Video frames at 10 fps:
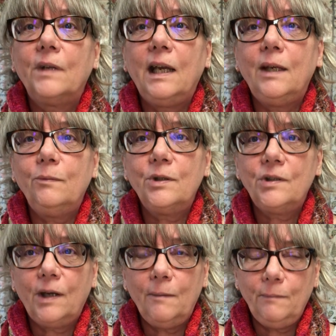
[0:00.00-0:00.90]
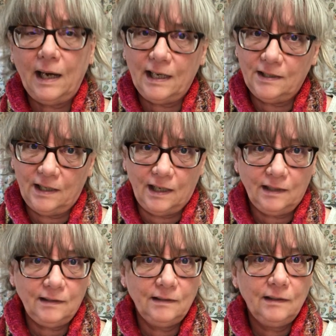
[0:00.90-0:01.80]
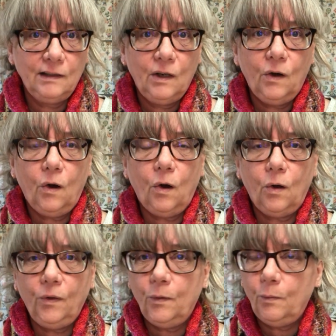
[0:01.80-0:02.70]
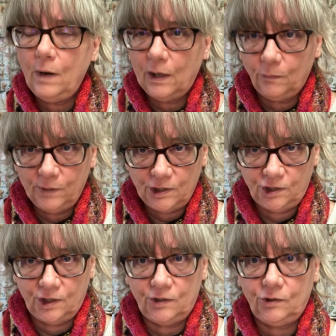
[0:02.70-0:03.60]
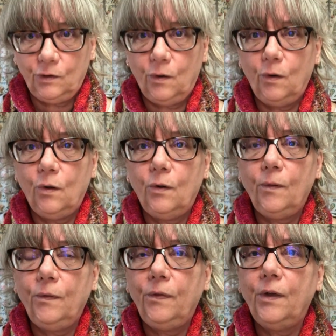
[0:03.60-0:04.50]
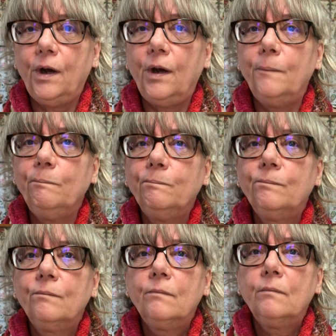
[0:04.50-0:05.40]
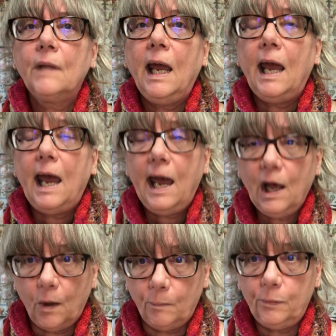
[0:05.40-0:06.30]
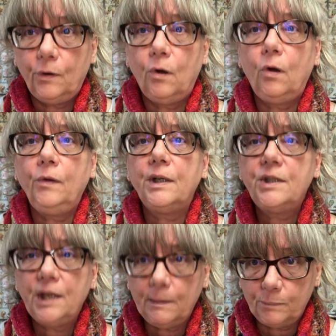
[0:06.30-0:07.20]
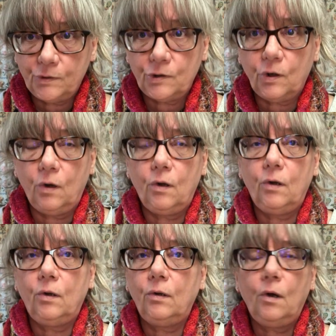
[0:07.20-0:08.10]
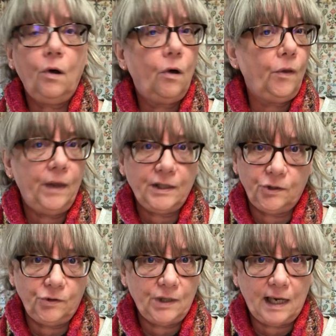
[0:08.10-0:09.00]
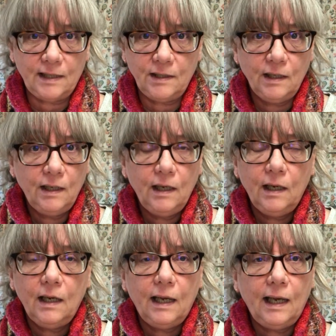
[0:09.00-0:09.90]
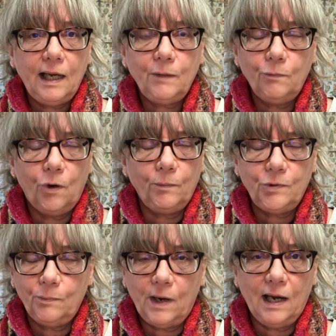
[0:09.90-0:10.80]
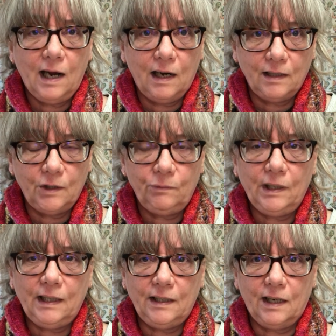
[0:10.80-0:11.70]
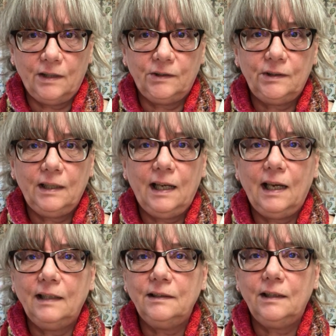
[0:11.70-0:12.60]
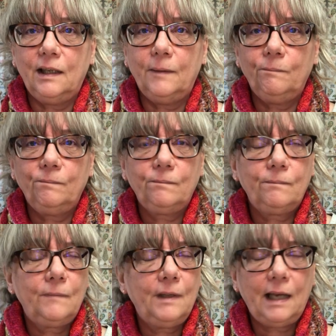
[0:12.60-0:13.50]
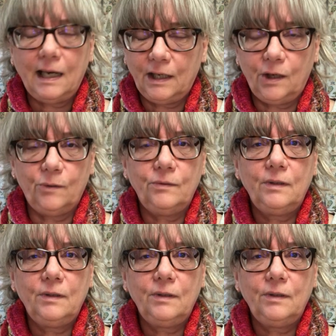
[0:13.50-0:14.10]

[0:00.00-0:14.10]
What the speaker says: It was amazing. All the well wishes, all the help, all the tips, all that you said. It warms my heart, it really does. And thank you.